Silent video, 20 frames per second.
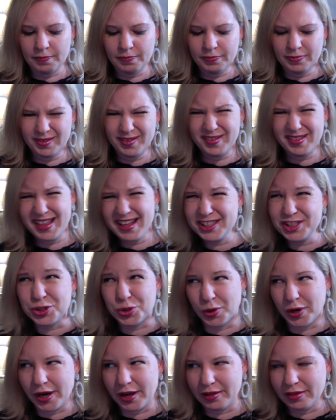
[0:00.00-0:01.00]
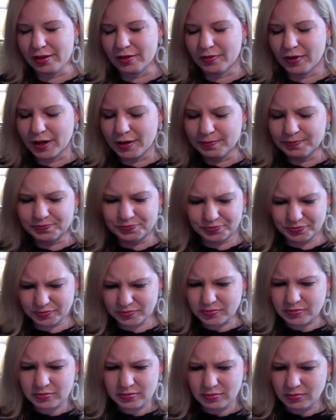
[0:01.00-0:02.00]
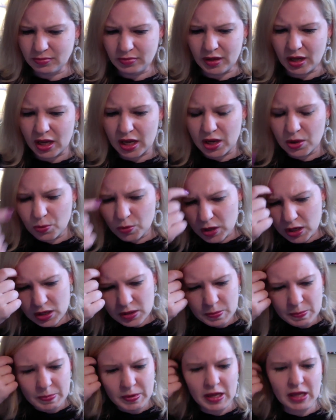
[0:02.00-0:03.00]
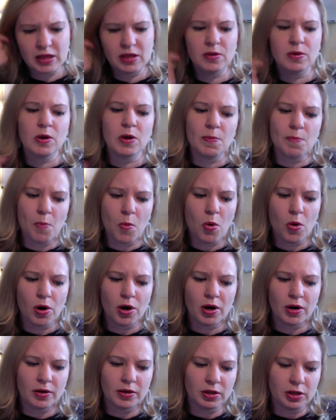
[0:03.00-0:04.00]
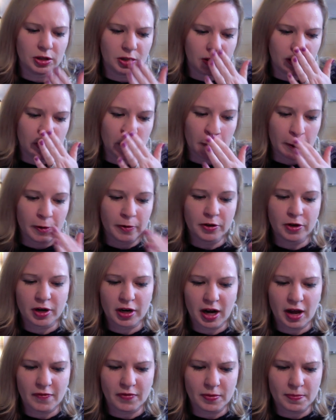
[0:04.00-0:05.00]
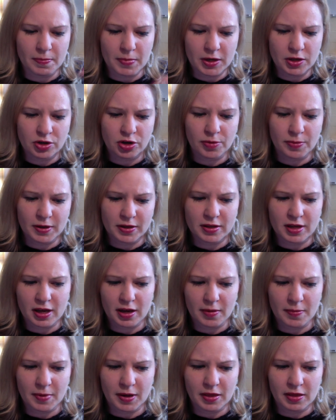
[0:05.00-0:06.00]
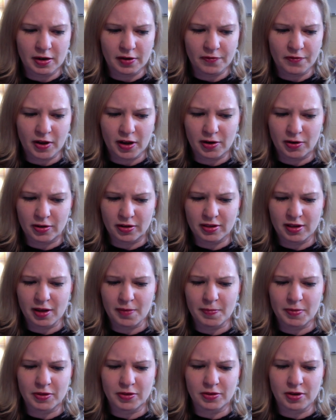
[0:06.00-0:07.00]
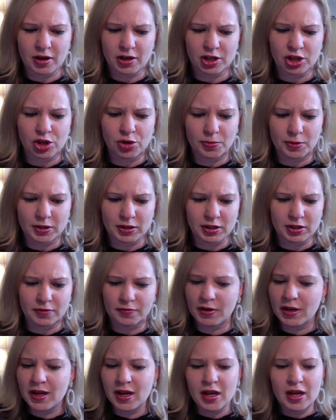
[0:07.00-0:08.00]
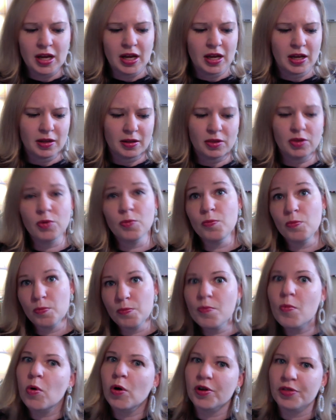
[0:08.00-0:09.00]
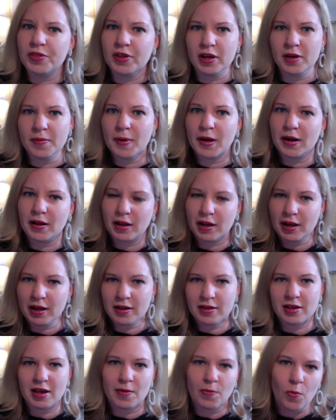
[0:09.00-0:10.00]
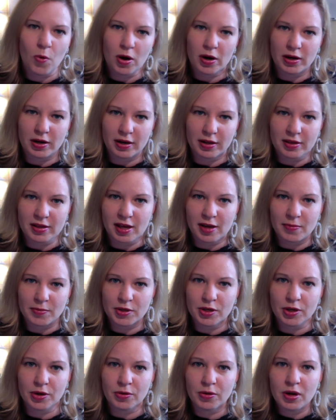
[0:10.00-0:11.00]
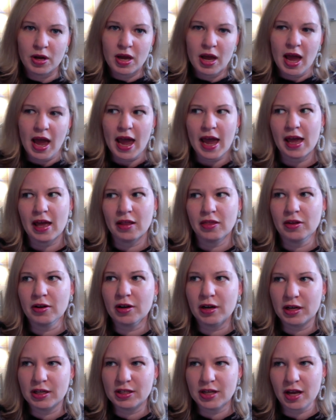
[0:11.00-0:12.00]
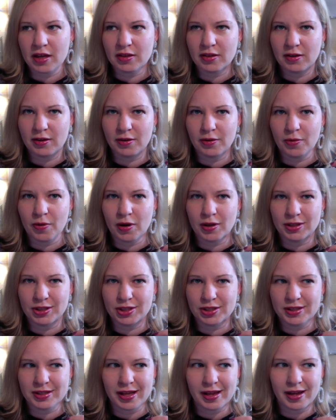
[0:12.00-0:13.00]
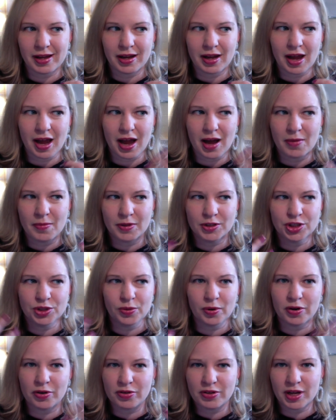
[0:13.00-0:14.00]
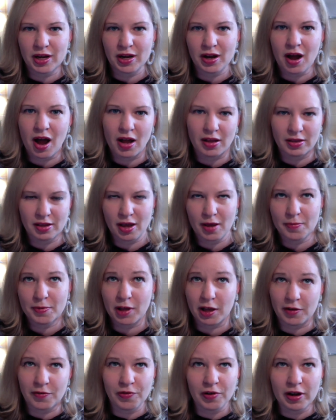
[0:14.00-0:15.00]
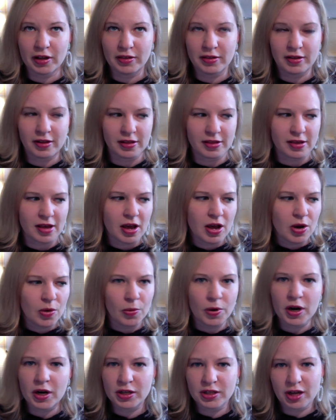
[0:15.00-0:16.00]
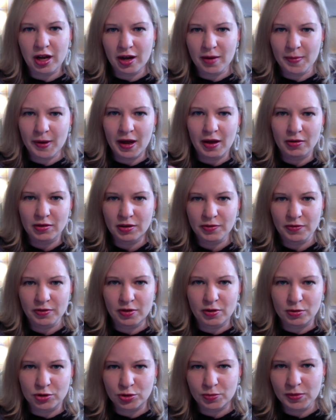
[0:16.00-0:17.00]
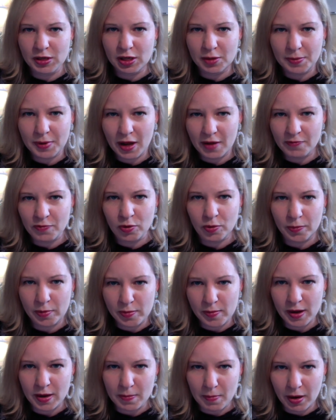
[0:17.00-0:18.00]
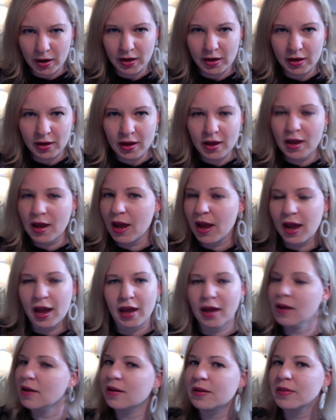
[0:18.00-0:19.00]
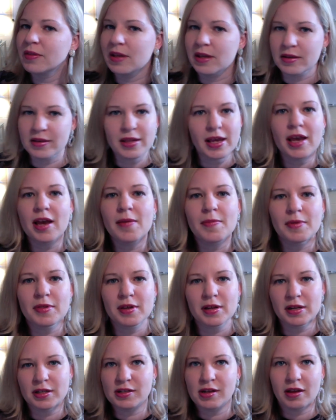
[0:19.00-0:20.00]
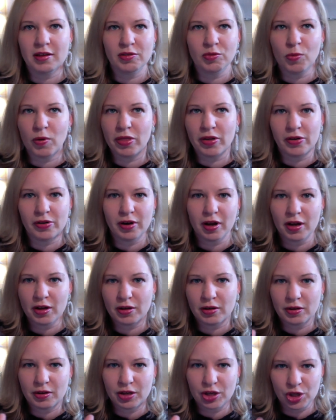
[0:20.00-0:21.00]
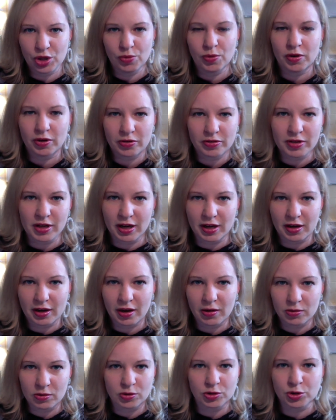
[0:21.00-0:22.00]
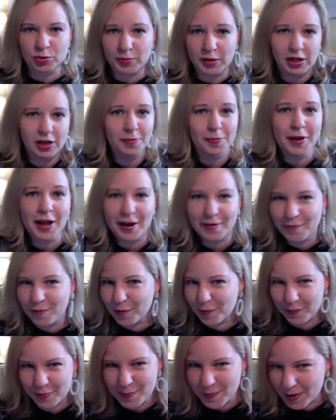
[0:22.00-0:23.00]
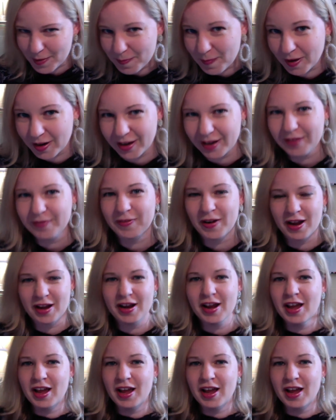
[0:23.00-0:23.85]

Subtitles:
So that's short answer, right? It's more, you're going to have a midterm exam and then a final exam, but they're not cumulative. So more think about it like exam 1 and exam 2. And they're going to test you on just like how much you understand concepts. Like for instance, we're going to talk about how different social media platforms make money. And the exam is going to test whether or not you understand how social media platforms make money, right?